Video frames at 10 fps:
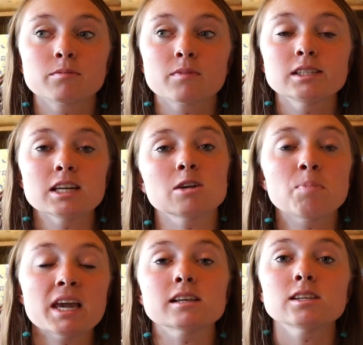sneak
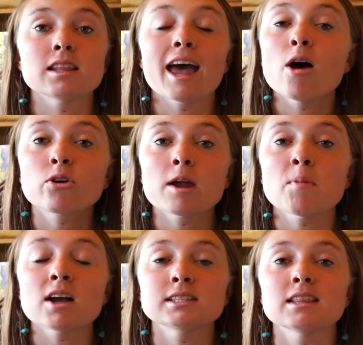peeks in the Owlcrate
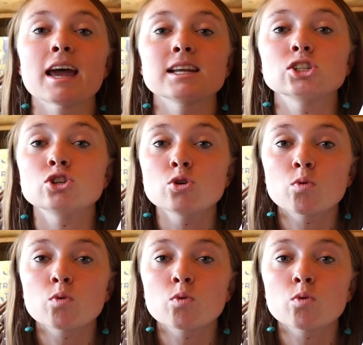box, and that is New